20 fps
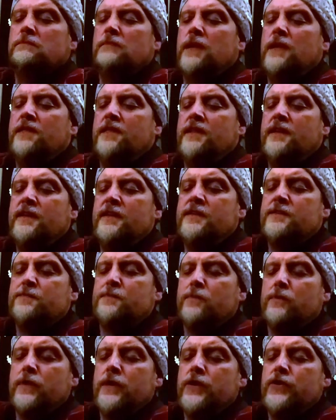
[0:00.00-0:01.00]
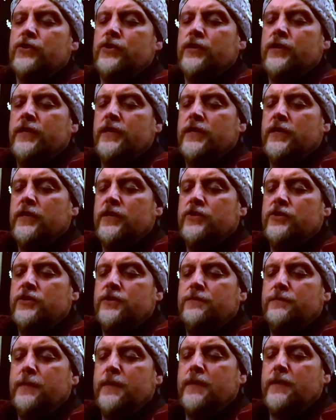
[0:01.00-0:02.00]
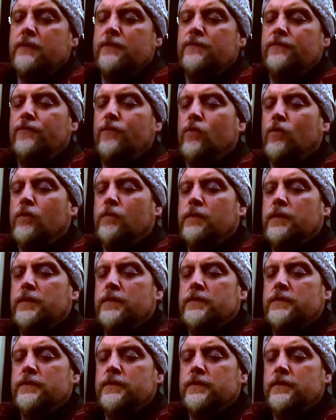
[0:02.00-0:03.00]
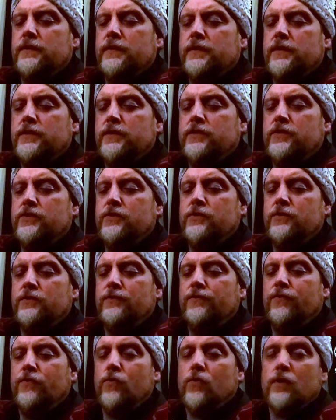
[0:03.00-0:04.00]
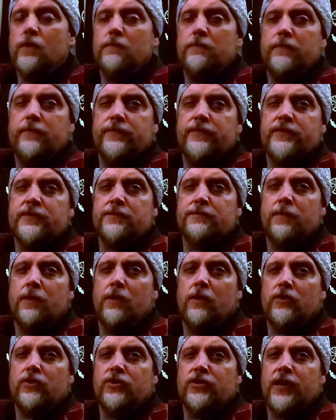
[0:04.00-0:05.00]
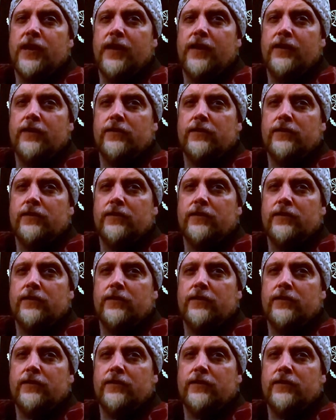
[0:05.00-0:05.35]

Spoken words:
And then inspiration hit, and she began to form it into the form of a small child.